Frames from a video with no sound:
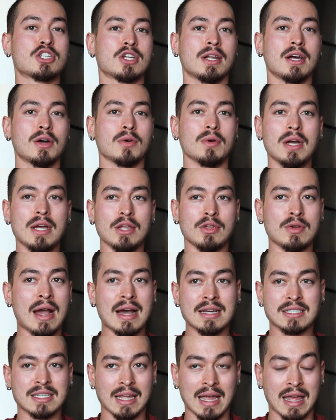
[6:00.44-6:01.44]
shit out. You
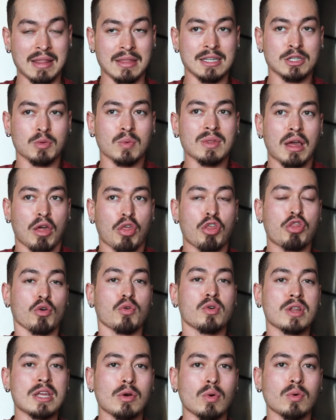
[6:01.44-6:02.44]
guys, and these were, like,
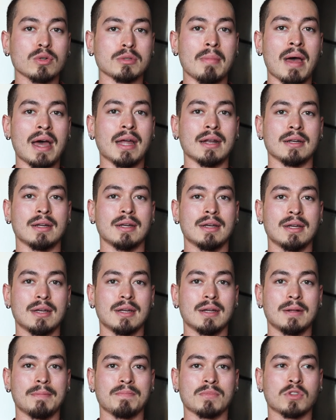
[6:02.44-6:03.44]
30-year-old men.
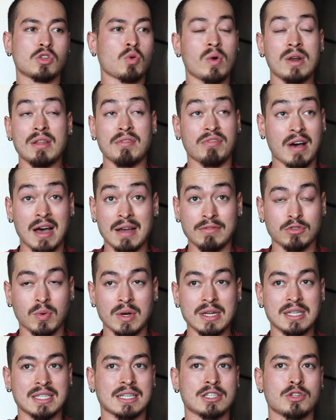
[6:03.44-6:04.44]
25,
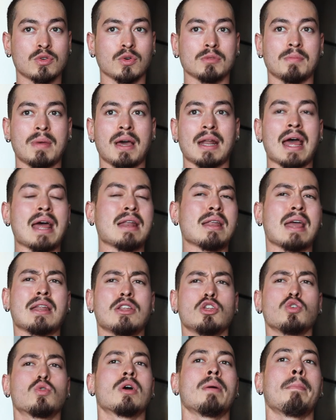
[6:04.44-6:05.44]
26-year-old men.
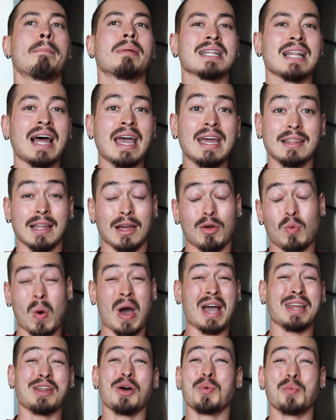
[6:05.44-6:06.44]
And you complain, like,
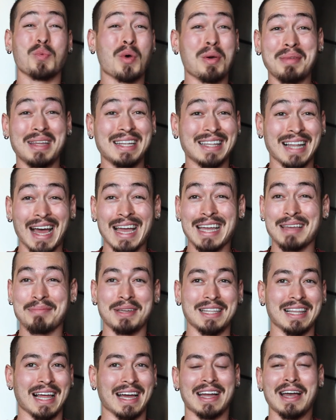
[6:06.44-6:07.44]
why don't women like
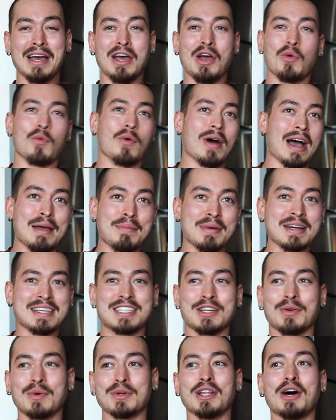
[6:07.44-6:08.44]
me? Like, why am I
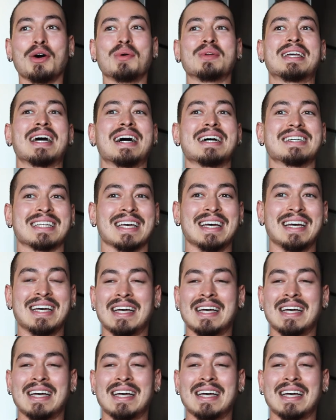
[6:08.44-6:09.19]
so alone? Guys,